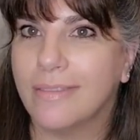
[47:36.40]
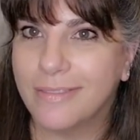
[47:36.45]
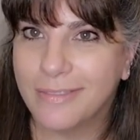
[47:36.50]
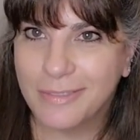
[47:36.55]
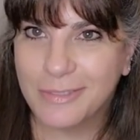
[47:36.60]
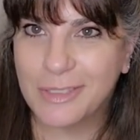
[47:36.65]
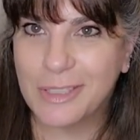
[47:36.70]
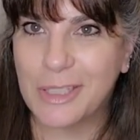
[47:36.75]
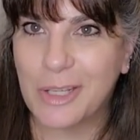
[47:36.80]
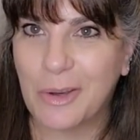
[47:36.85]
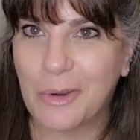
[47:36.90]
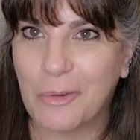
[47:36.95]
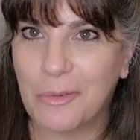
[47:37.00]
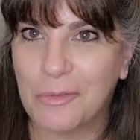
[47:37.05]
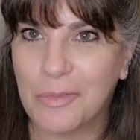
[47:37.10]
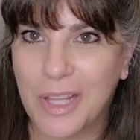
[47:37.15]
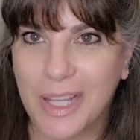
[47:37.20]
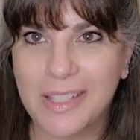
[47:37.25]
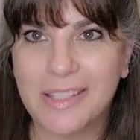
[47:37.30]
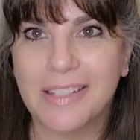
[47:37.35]
So
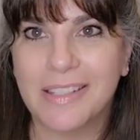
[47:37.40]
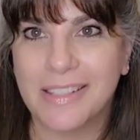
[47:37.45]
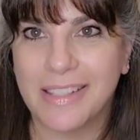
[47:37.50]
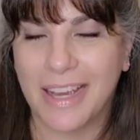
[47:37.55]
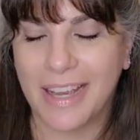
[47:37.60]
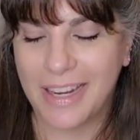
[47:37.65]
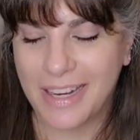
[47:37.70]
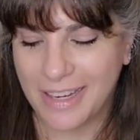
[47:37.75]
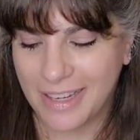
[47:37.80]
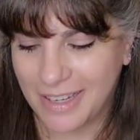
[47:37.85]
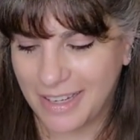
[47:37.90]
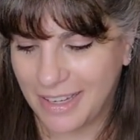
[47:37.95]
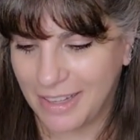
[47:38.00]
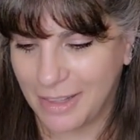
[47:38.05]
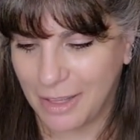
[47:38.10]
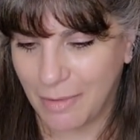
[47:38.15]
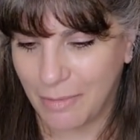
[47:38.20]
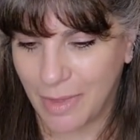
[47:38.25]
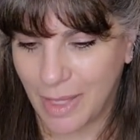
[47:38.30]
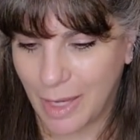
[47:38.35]
that's exciting. I
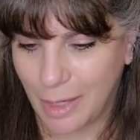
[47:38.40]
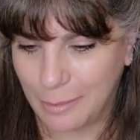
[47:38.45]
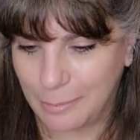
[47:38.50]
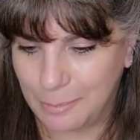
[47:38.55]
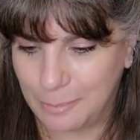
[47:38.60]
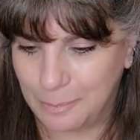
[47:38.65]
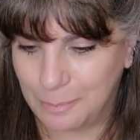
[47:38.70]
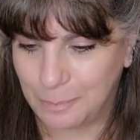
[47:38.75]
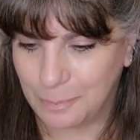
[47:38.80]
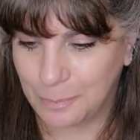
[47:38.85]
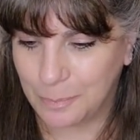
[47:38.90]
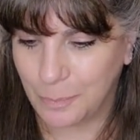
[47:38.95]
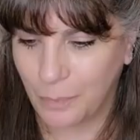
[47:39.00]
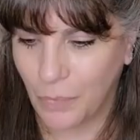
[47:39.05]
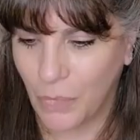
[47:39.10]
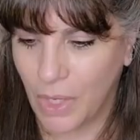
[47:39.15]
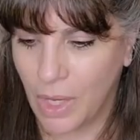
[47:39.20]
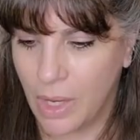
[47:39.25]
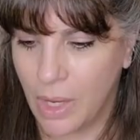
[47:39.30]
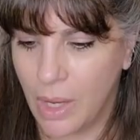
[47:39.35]
love
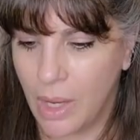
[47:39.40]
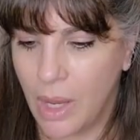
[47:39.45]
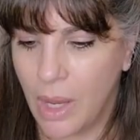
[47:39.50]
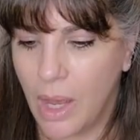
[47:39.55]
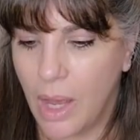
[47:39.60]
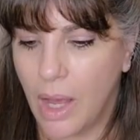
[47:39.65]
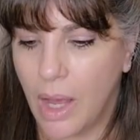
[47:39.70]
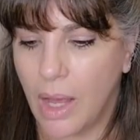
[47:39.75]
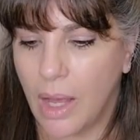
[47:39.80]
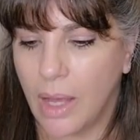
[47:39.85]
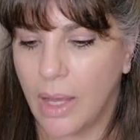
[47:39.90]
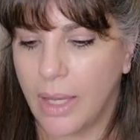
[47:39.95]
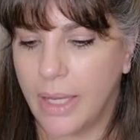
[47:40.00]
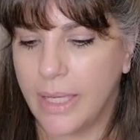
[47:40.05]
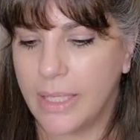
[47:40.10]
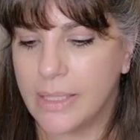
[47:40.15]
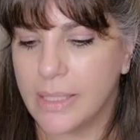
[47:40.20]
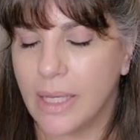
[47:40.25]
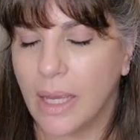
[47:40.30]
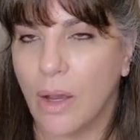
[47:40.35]
that.
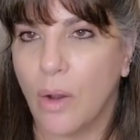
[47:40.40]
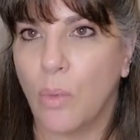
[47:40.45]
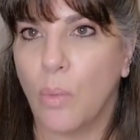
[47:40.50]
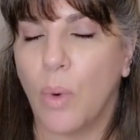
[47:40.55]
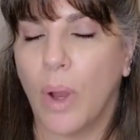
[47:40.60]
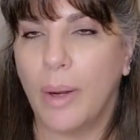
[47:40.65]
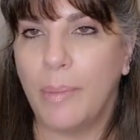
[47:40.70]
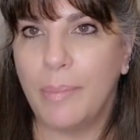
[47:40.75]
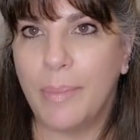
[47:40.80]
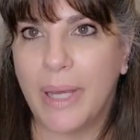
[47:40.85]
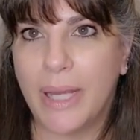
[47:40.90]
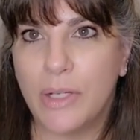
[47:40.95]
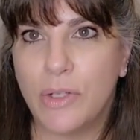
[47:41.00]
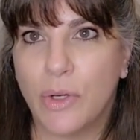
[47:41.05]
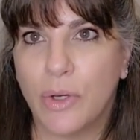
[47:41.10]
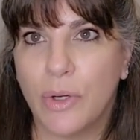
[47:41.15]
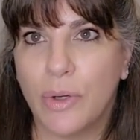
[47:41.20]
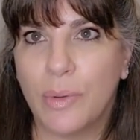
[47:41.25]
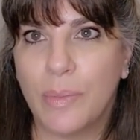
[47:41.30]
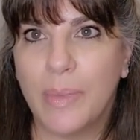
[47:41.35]
It's a
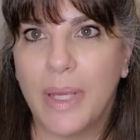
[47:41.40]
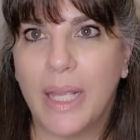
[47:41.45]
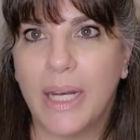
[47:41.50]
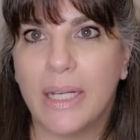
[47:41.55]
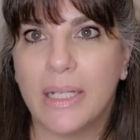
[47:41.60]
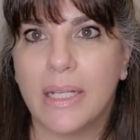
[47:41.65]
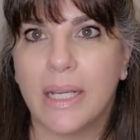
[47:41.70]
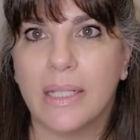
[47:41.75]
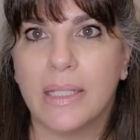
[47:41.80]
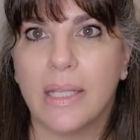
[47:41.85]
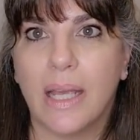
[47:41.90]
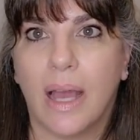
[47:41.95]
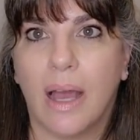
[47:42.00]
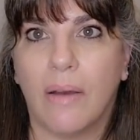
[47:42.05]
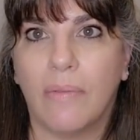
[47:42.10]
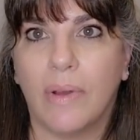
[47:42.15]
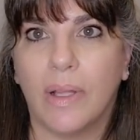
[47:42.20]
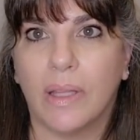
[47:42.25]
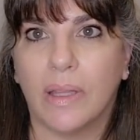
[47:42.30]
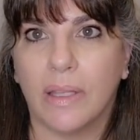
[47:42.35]
1-bedroom, and it does have
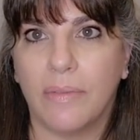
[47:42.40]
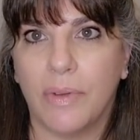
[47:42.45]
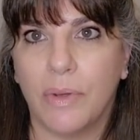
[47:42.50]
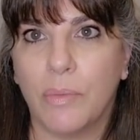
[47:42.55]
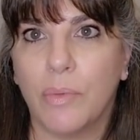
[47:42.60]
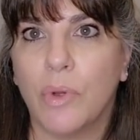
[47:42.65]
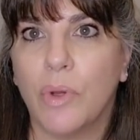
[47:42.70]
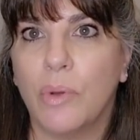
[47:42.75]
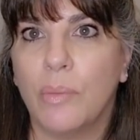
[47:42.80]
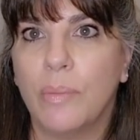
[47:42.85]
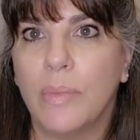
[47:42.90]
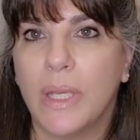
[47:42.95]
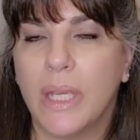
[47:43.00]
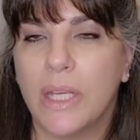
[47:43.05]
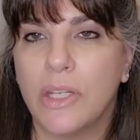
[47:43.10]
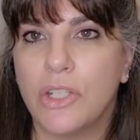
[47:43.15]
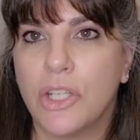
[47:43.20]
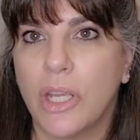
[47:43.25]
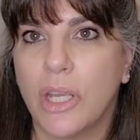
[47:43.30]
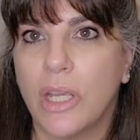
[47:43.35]
a living room,
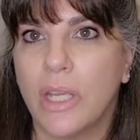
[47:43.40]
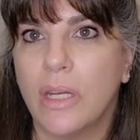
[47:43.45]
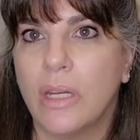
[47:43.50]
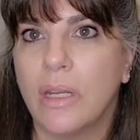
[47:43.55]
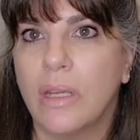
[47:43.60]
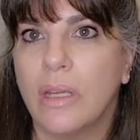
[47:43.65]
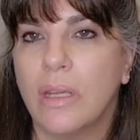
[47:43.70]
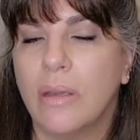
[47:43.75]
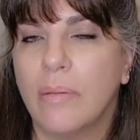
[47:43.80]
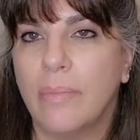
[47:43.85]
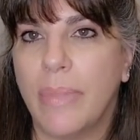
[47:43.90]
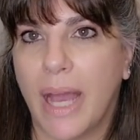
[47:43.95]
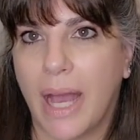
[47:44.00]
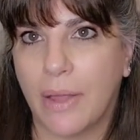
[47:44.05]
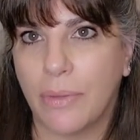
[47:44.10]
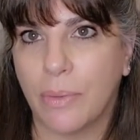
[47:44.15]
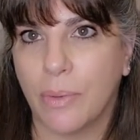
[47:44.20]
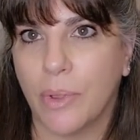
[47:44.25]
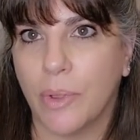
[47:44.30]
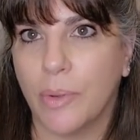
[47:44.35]
kitchen,
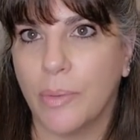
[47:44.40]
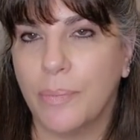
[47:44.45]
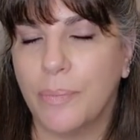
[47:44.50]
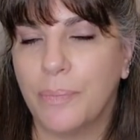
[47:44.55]
bathroom.